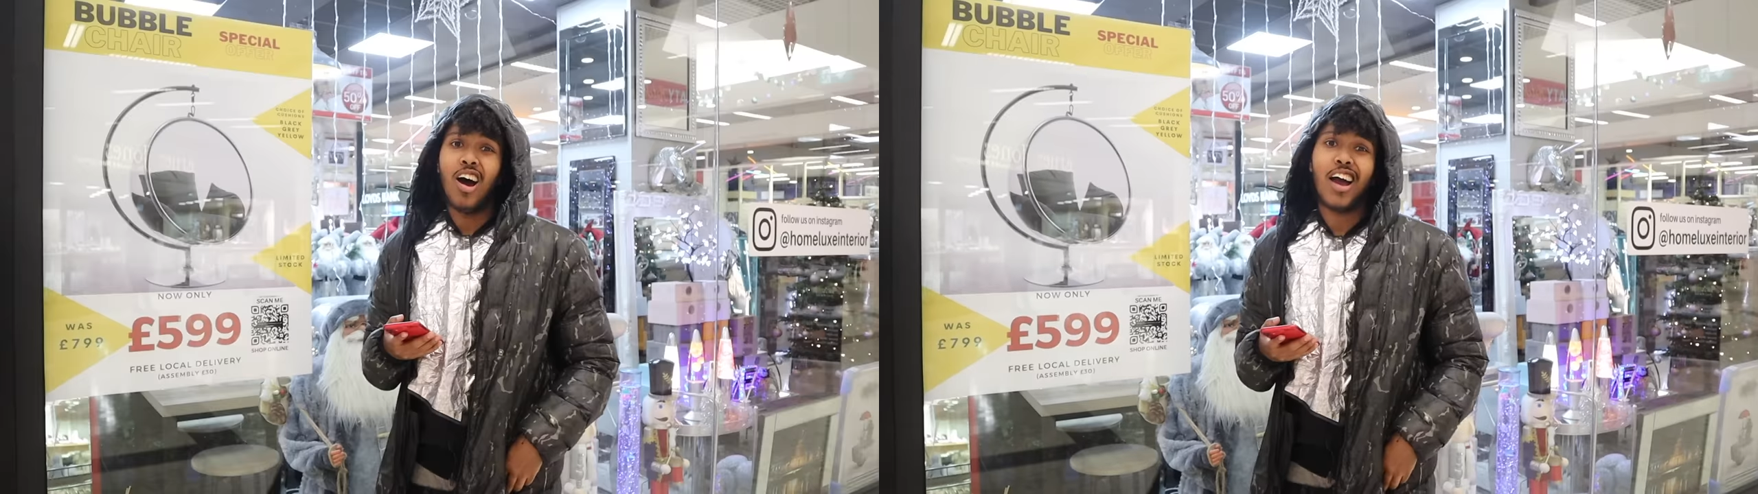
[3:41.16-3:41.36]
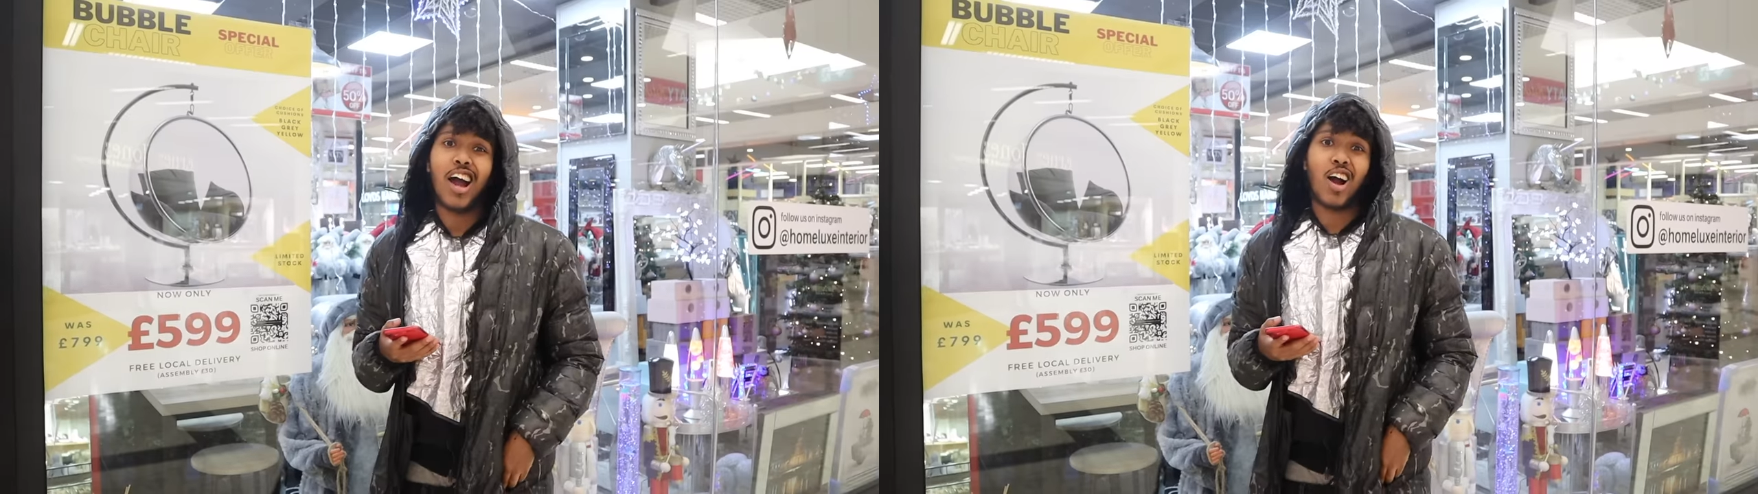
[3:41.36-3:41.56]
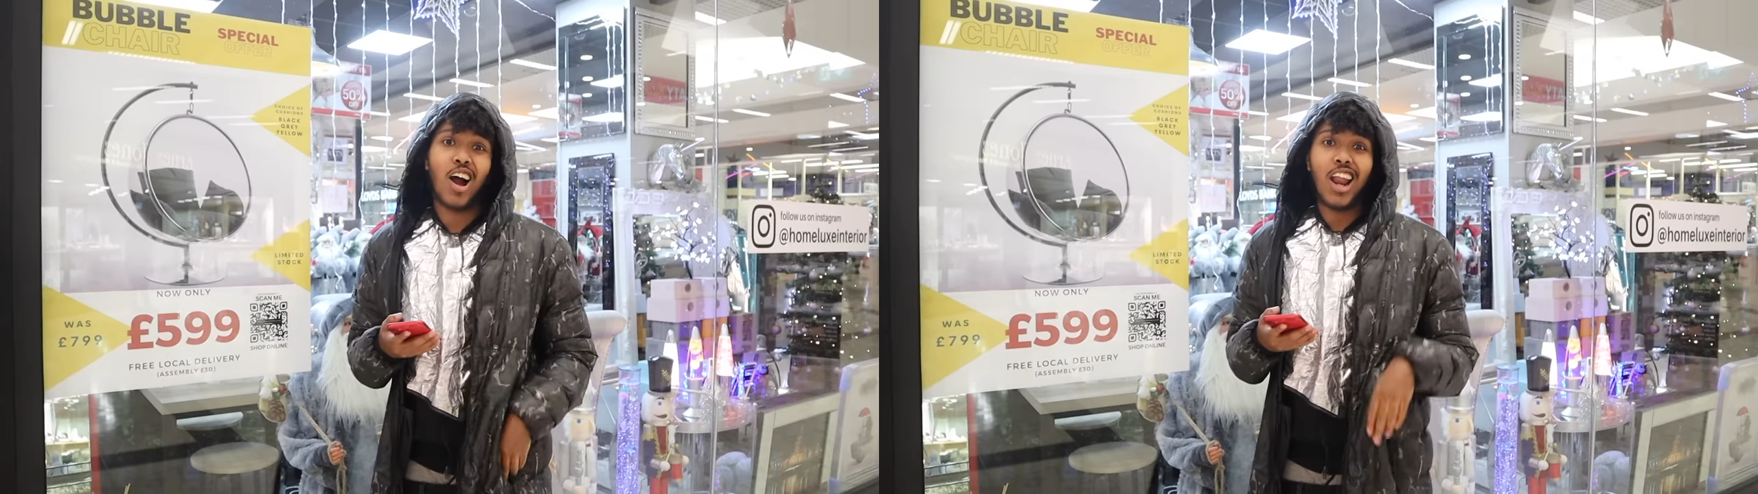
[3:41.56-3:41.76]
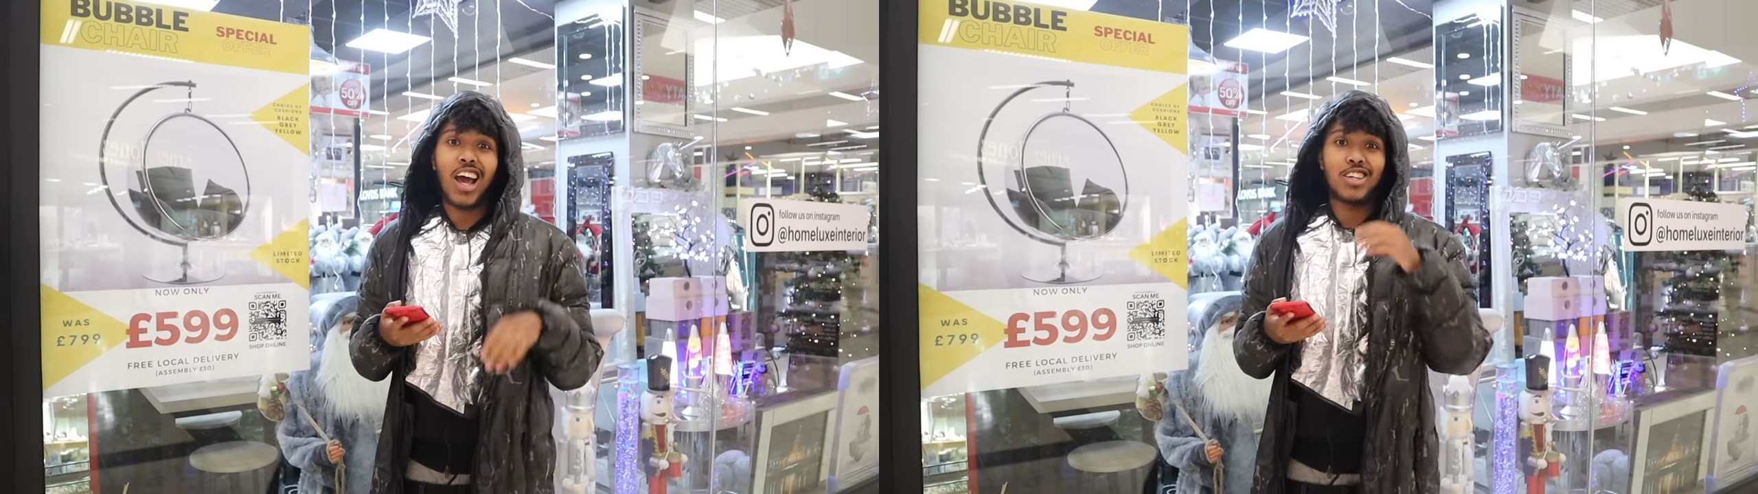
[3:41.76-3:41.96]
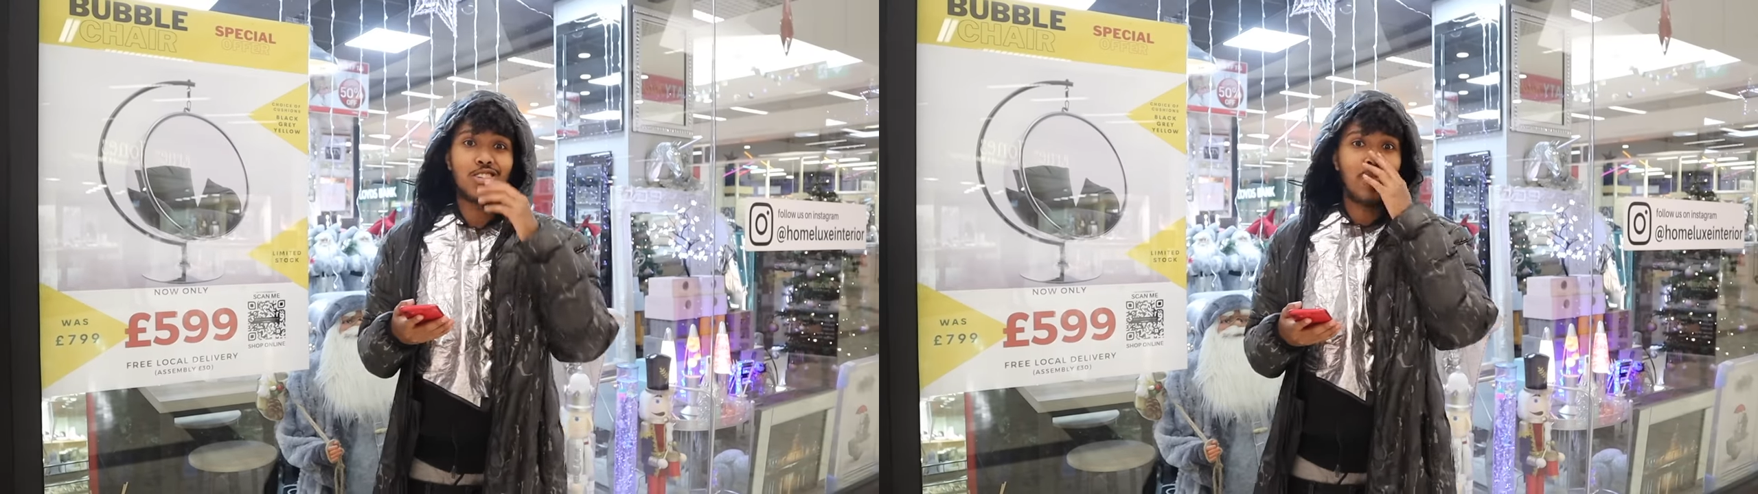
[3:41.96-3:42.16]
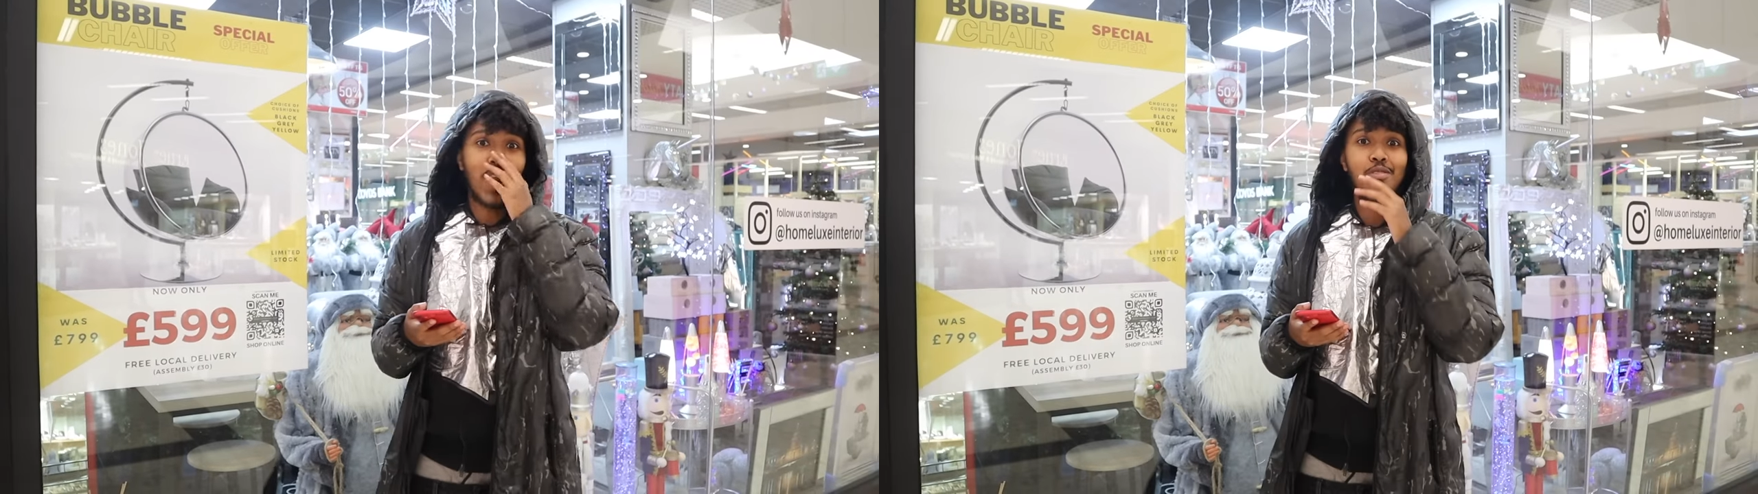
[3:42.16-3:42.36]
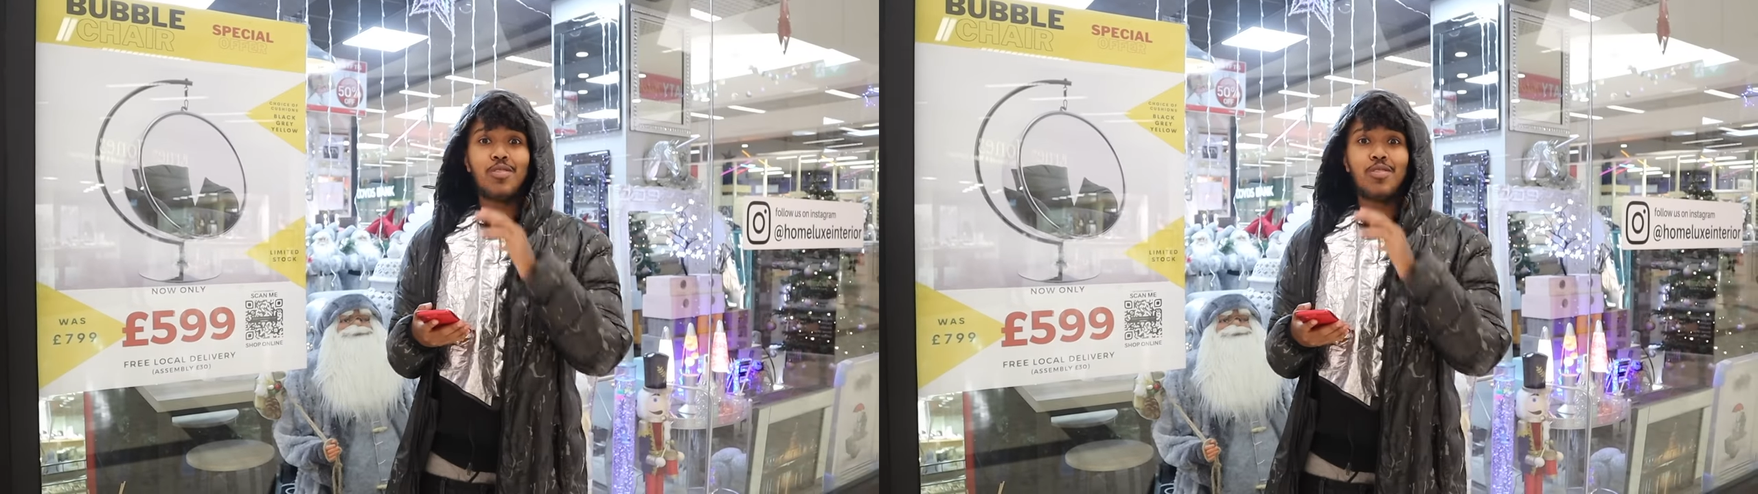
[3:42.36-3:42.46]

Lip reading: I can't lie to you, man, I